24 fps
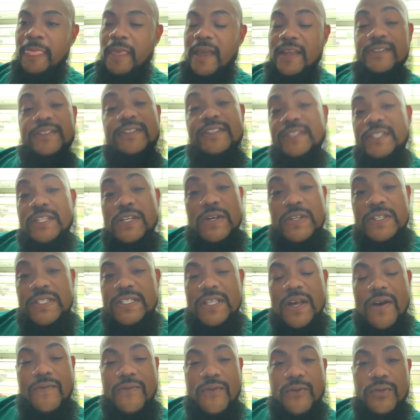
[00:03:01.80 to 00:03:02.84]
and still
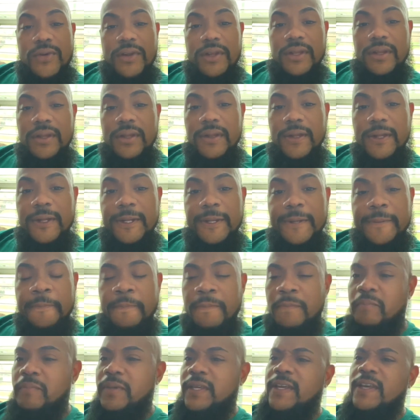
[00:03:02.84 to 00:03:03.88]
suffering
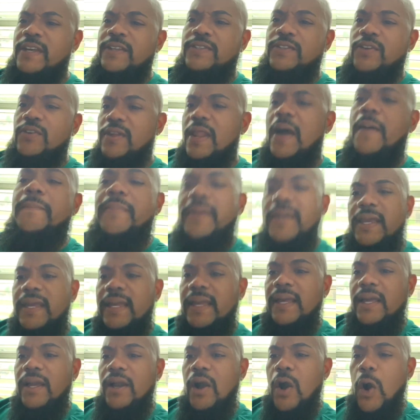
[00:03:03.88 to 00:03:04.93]
because they're not
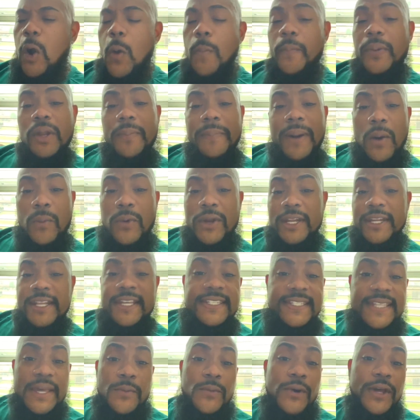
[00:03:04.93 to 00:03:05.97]
being open about what it
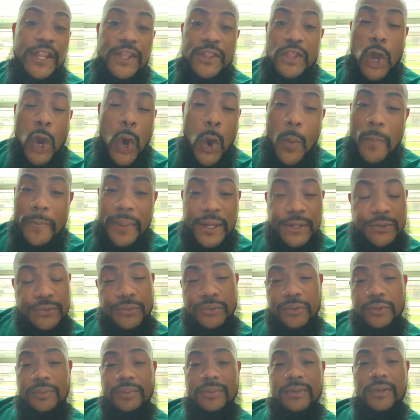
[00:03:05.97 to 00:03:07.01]
is they want in their own
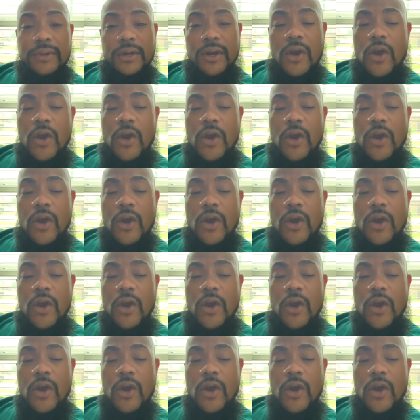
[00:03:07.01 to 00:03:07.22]
bedroom,